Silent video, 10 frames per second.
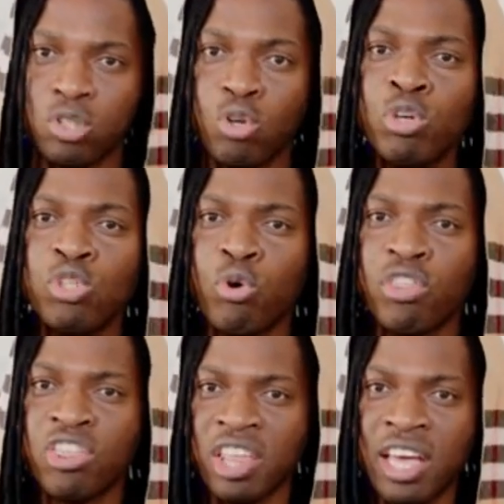don't you
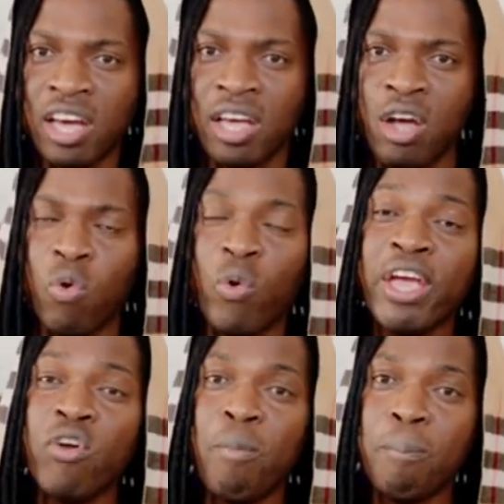think
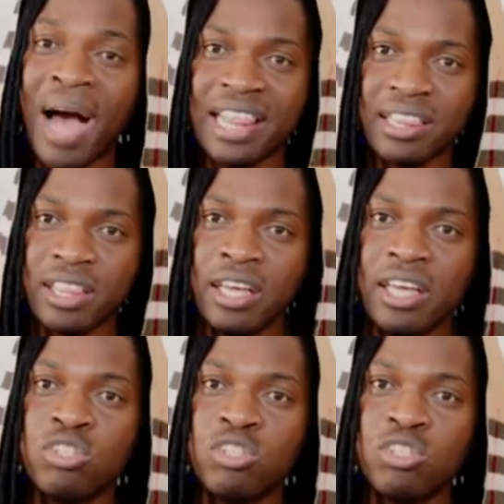where you bath